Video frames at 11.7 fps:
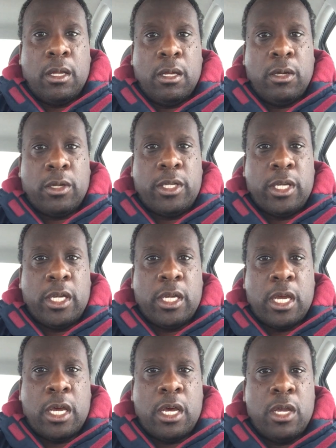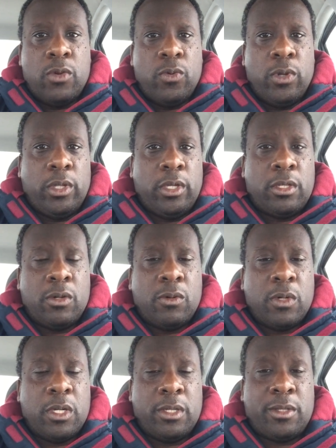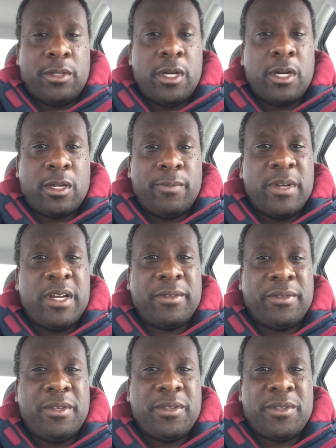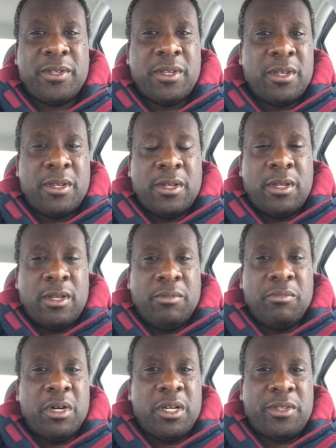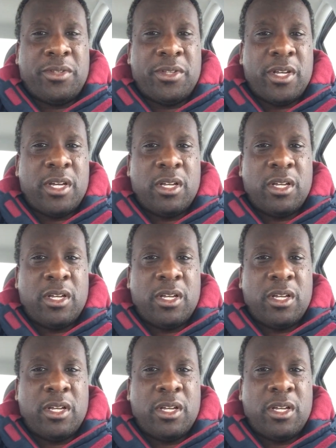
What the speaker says: Okay, I really don't want to talk about this, but